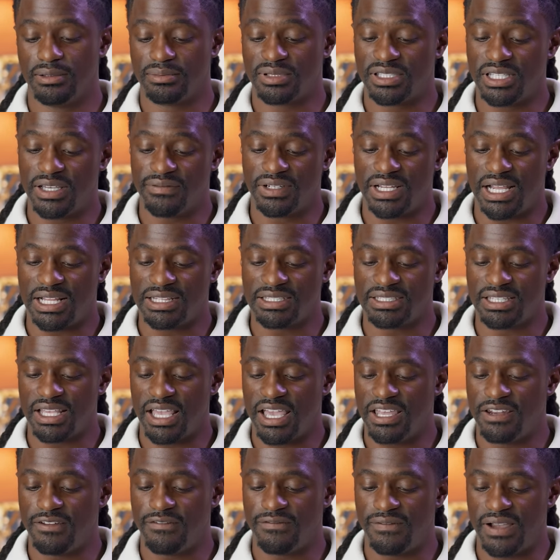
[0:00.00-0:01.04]

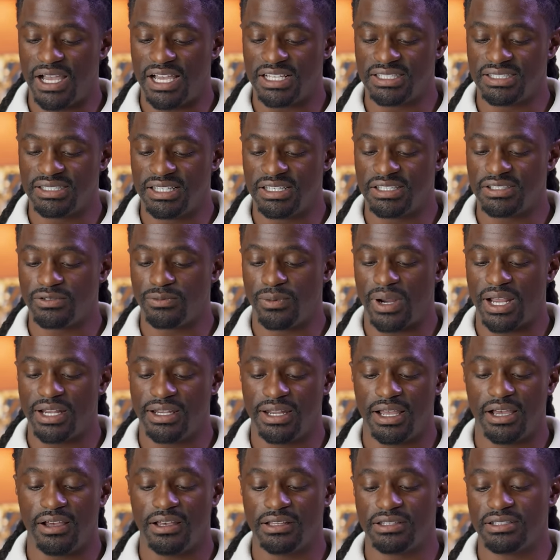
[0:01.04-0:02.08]
$7.85 right
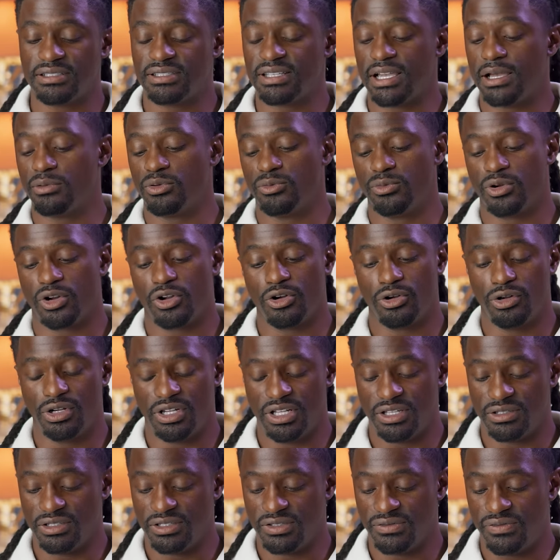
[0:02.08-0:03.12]
now at the time of recording
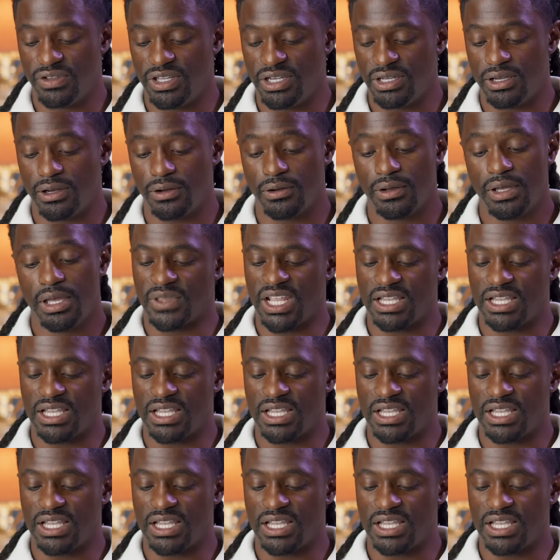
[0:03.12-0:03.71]
of this video.